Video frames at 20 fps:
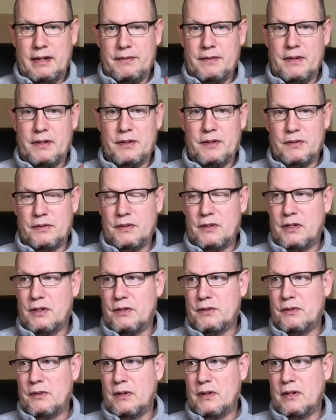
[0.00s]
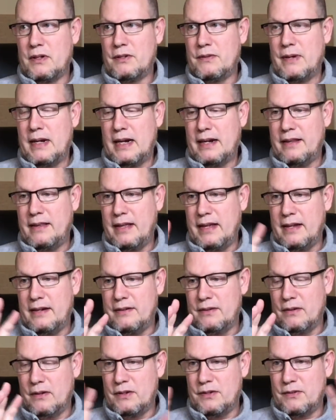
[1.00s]
of contract that
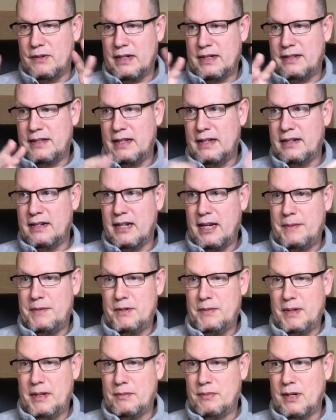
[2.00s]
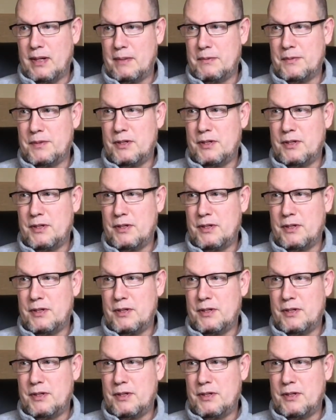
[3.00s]
or address that time domain problem.